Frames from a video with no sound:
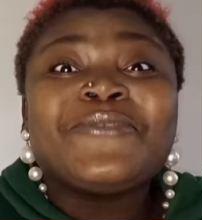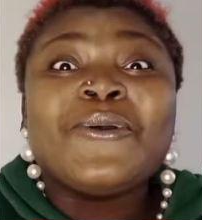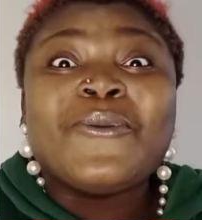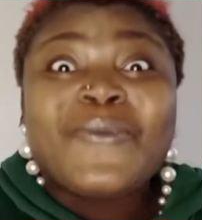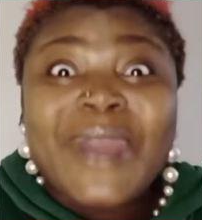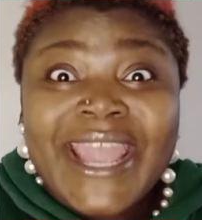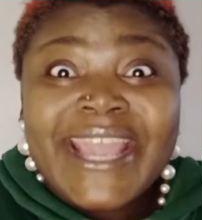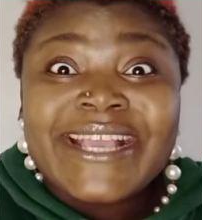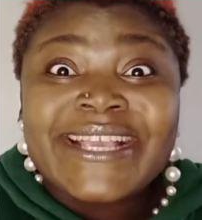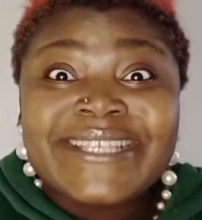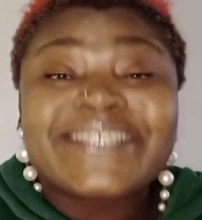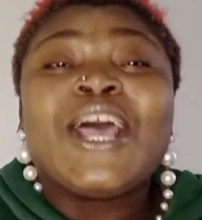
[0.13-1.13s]
the
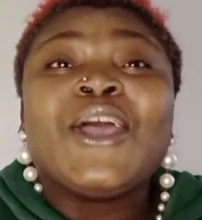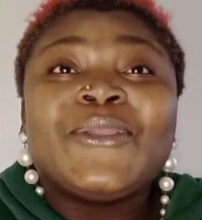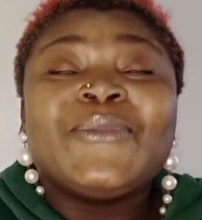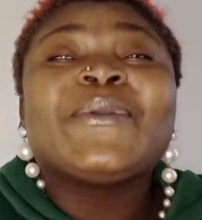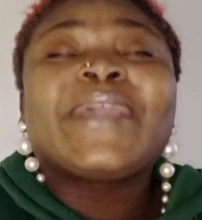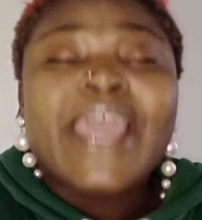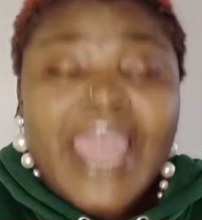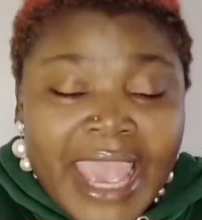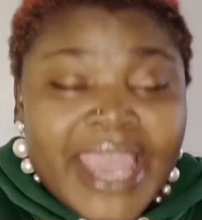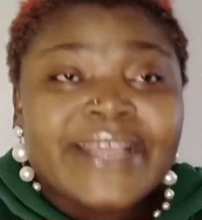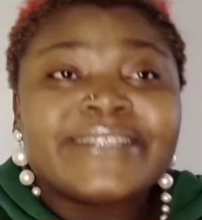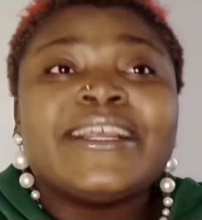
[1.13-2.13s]
ways you
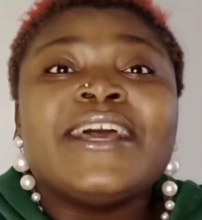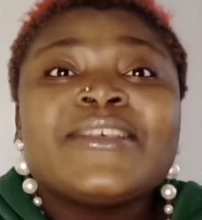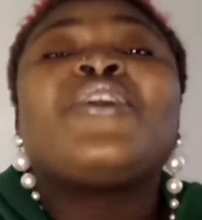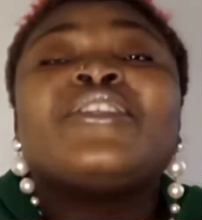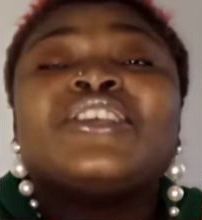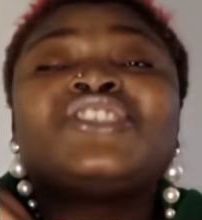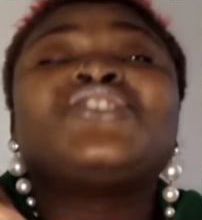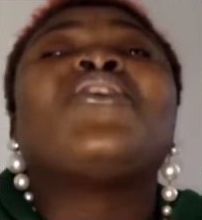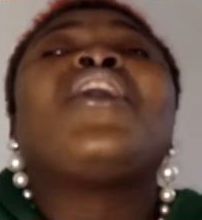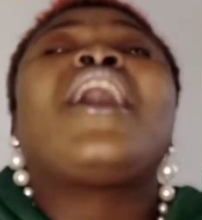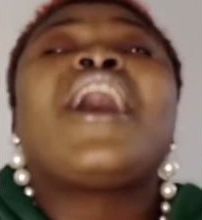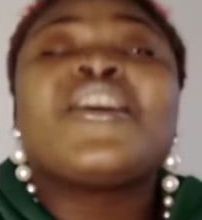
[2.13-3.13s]
can furnish
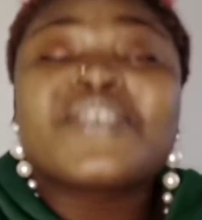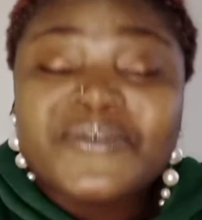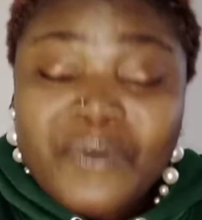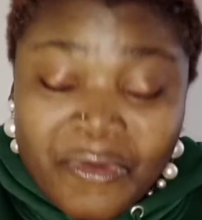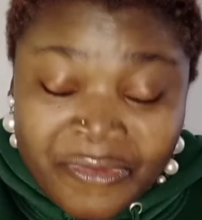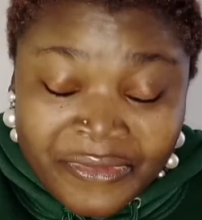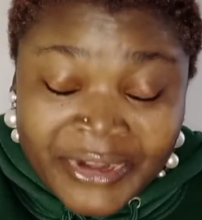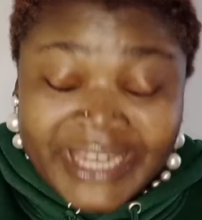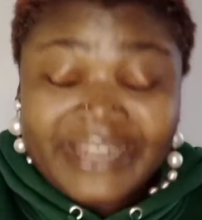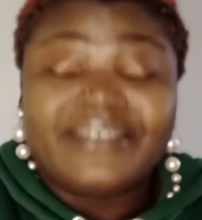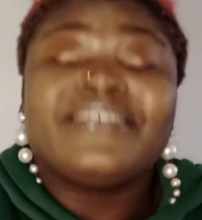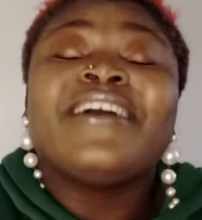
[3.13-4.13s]
your house for
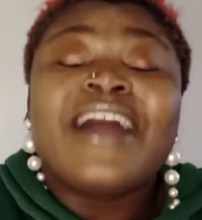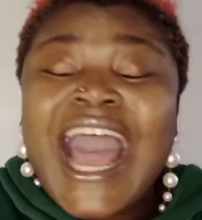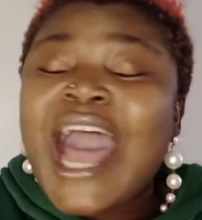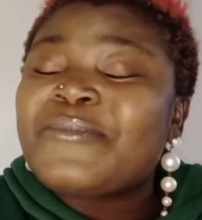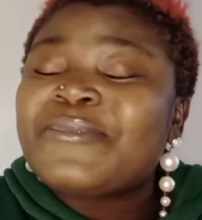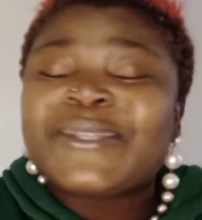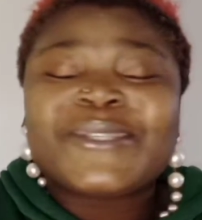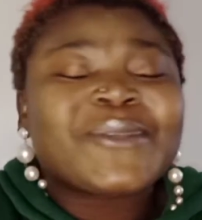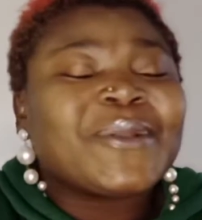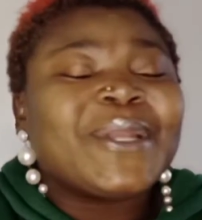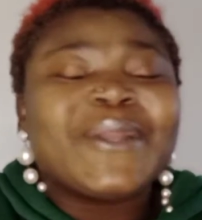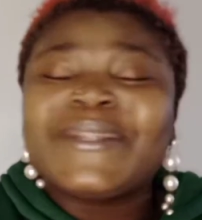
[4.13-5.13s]
free,
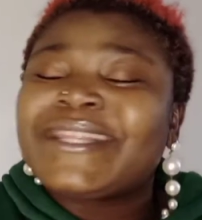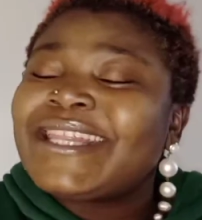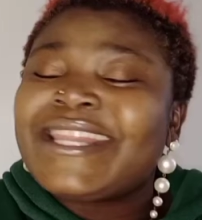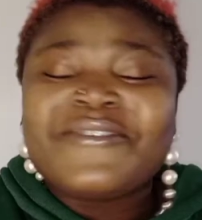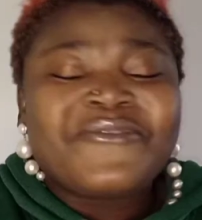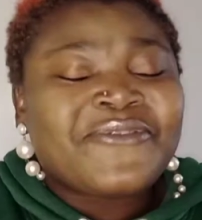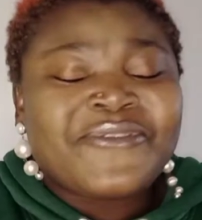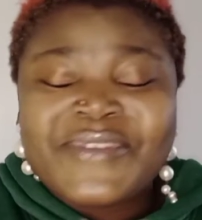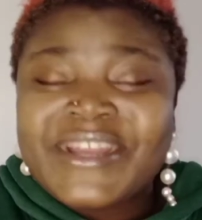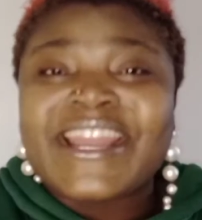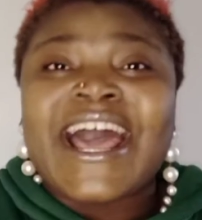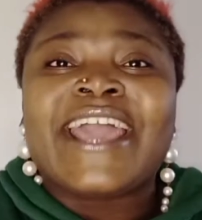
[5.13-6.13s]
absolutely
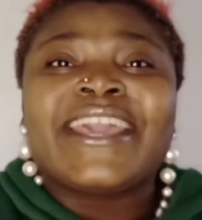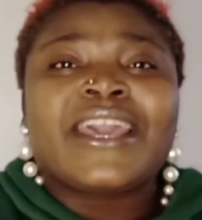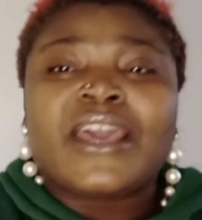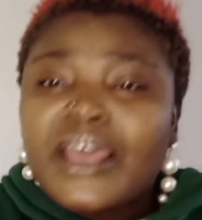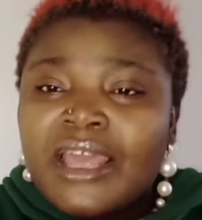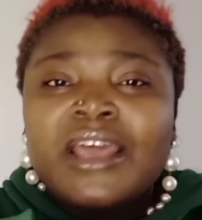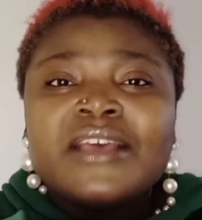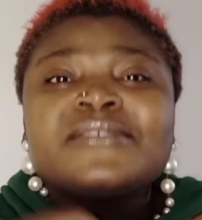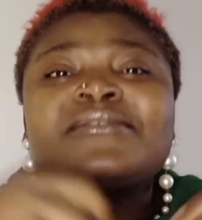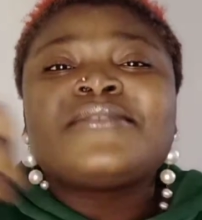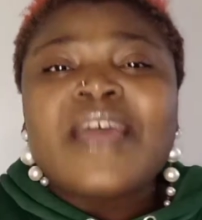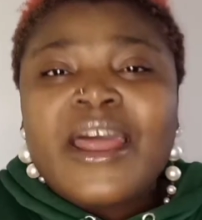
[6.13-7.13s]
free, like
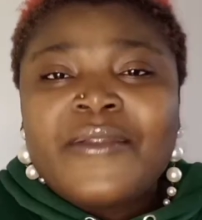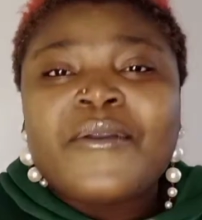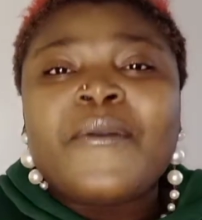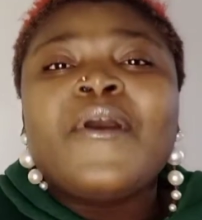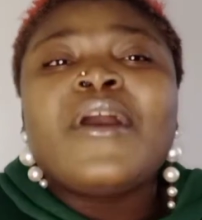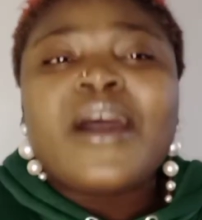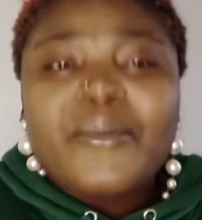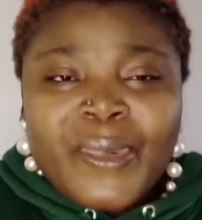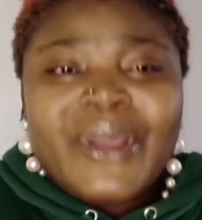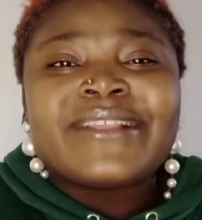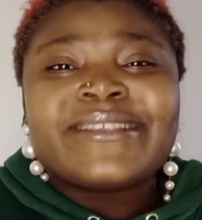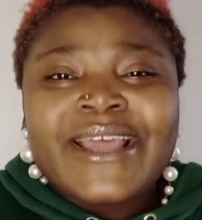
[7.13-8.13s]

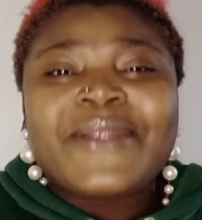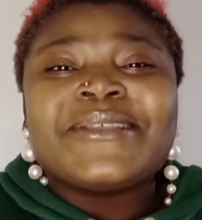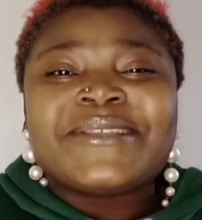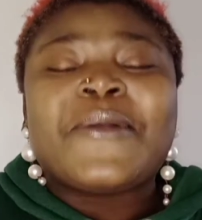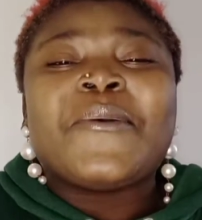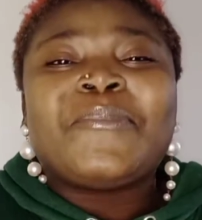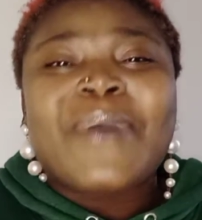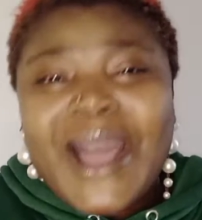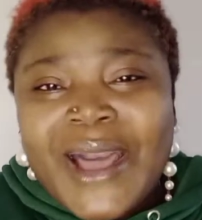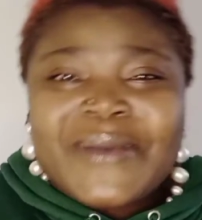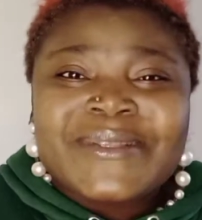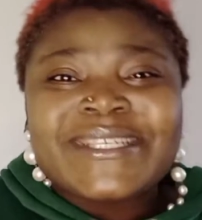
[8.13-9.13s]
0.00
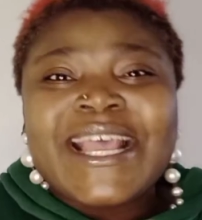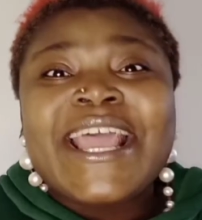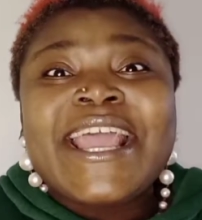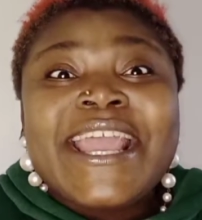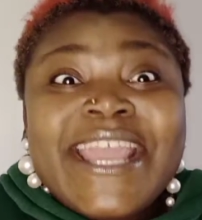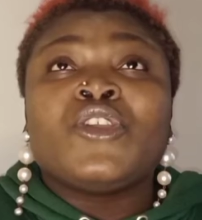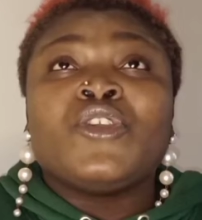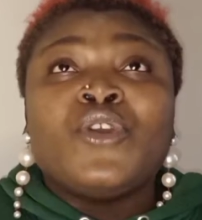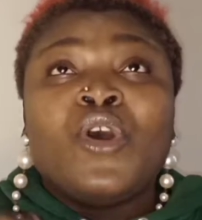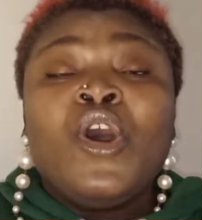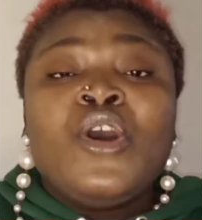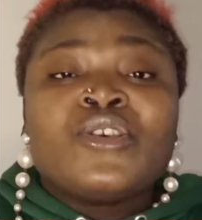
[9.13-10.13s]
pounds. You
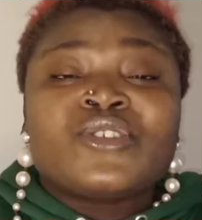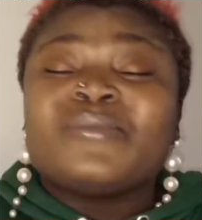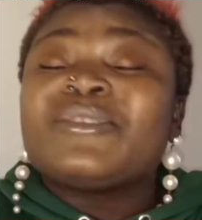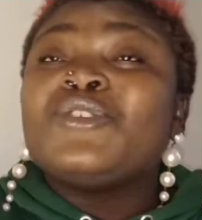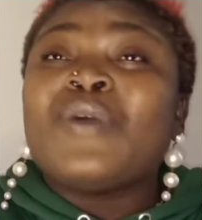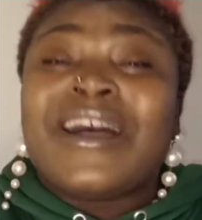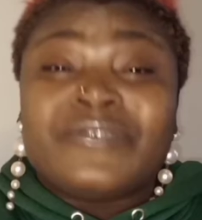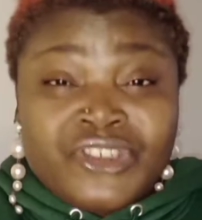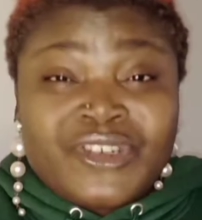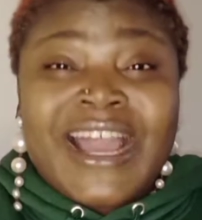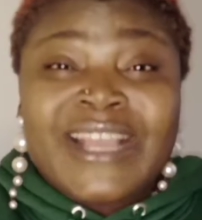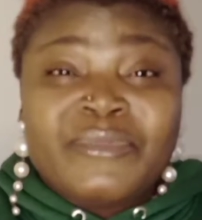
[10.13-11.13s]
know, something you have
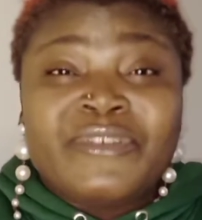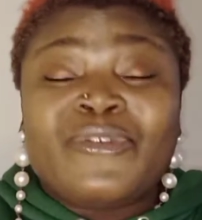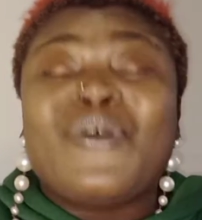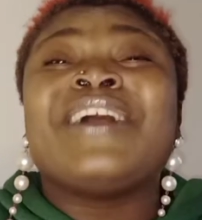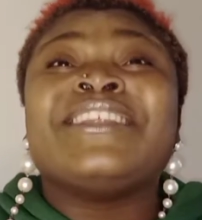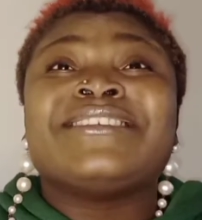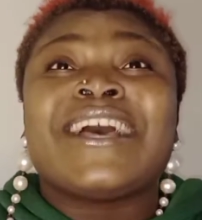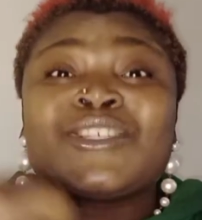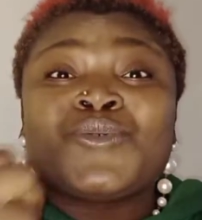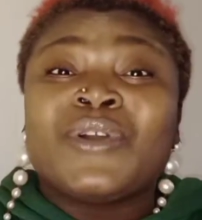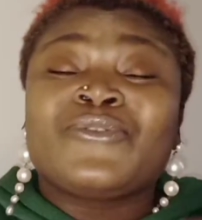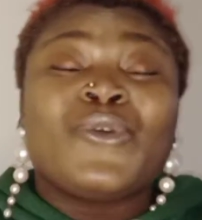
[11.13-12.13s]
tried before and it
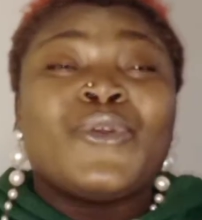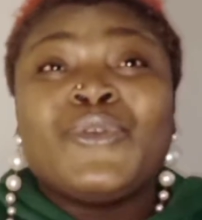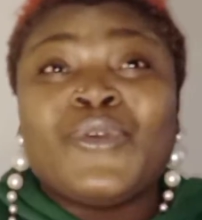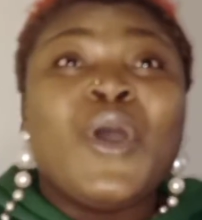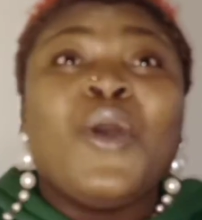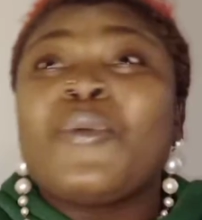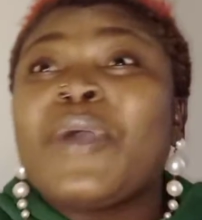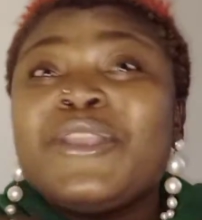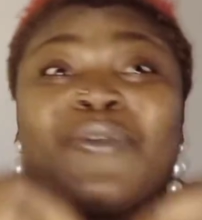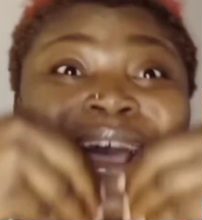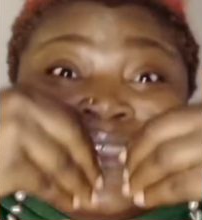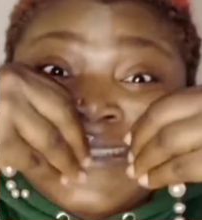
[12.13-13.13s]
has worked for you. When
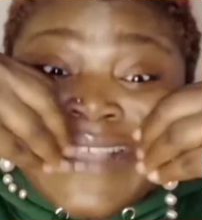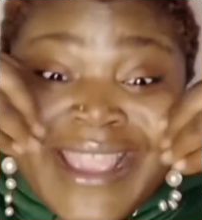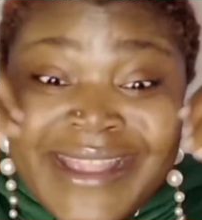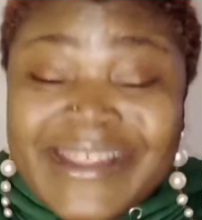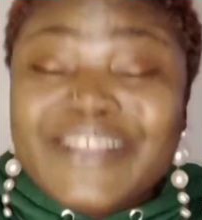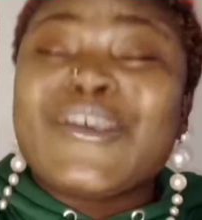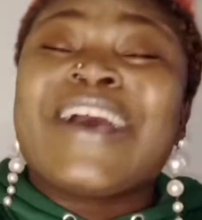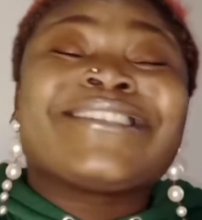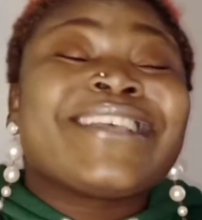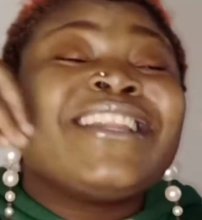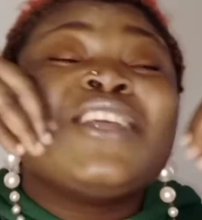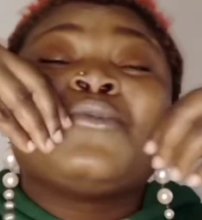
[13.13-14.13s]
you are saying
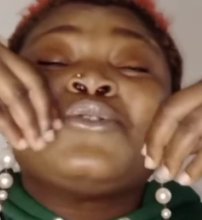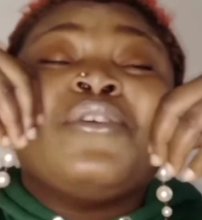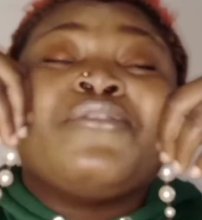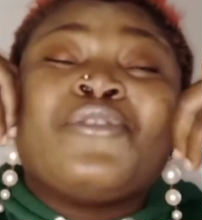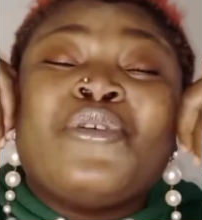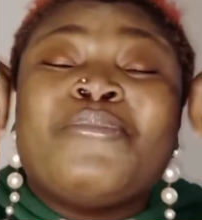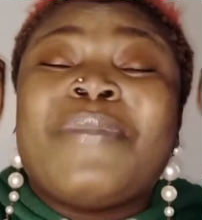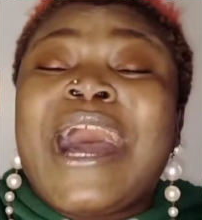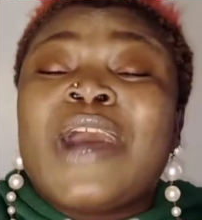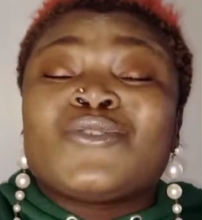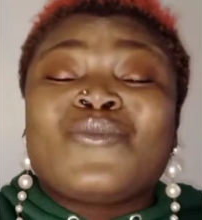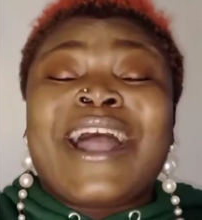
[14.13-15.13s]
it with your full
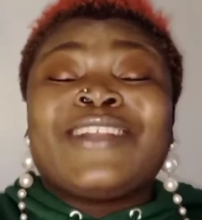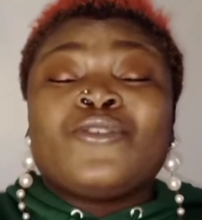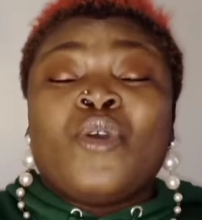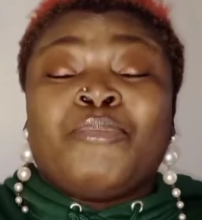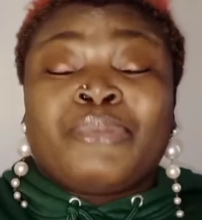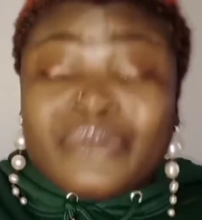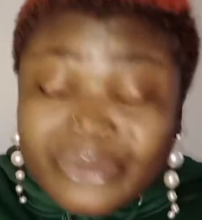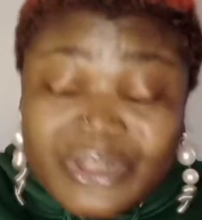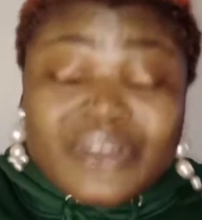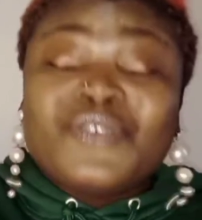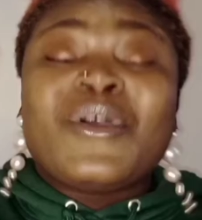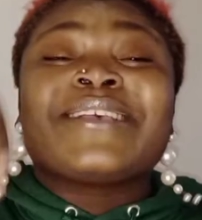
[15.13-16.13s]
mouth wide open.
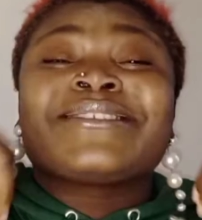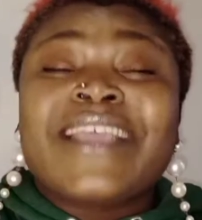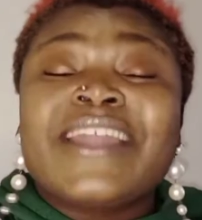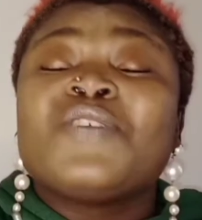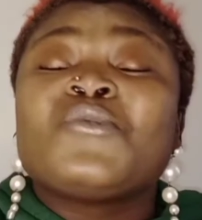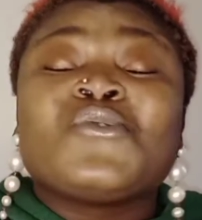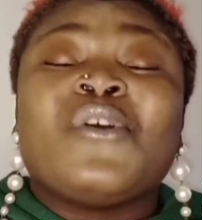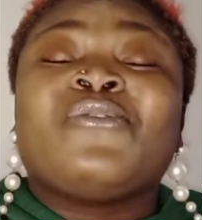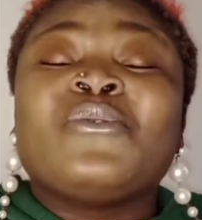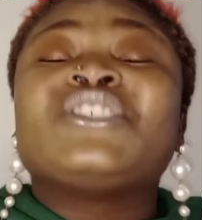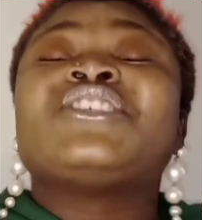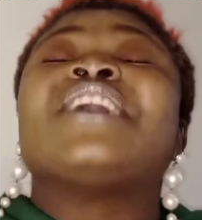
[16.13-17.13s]
You are saying it with your full